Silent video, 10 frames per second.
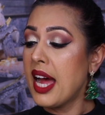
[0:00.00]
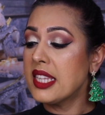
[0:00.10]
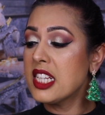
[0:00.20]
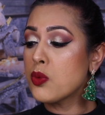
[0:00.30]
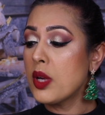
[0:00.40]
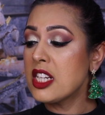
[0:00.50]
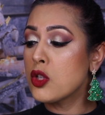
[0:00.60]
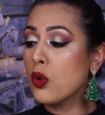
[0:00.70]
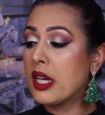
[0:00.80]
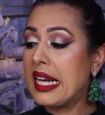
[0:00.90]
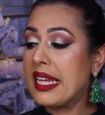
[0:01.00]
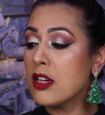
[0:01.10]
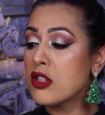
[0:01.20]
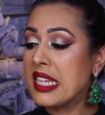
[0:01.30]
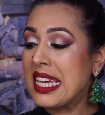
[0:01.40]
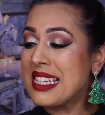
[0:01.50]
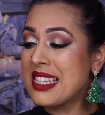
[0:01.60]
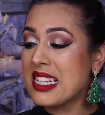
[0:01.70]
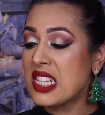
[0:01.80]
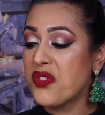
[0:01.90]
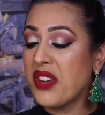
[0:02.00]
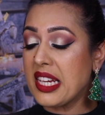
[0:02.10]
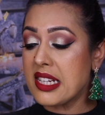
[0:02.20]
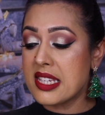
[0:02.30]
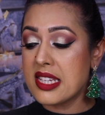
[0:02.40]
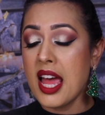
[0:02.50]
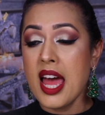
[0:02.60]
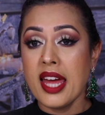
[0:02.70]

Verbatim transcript: and this one is called Cleo's Kiss Sphinx.